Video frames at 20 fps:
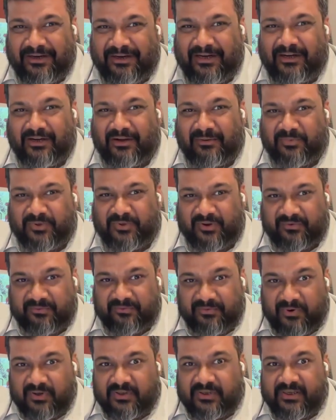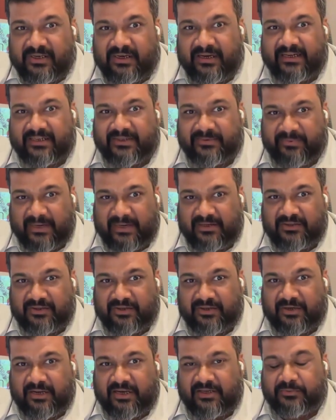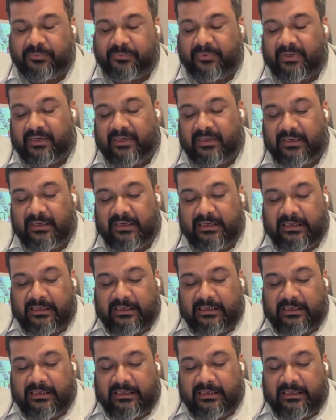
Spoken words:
in terms of fossil expansion as well.